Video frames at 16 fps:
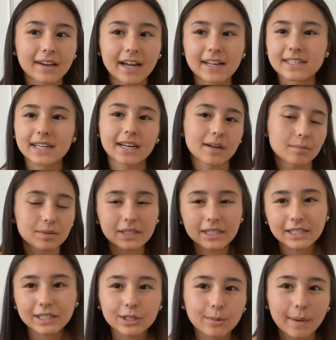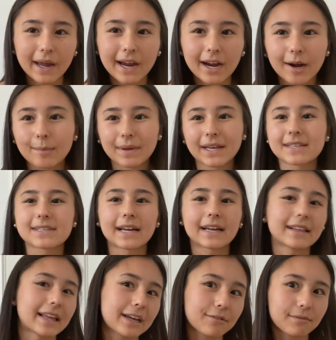had to get a completely new pair because I
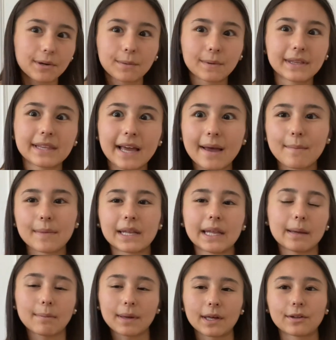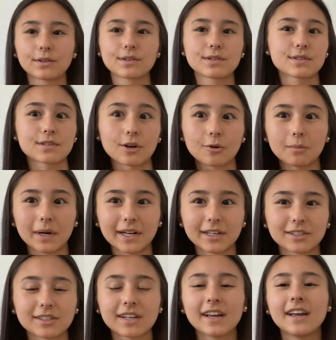like ruined them and they pilled so
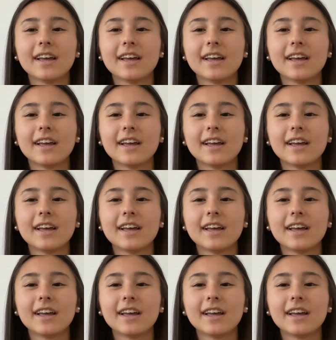much.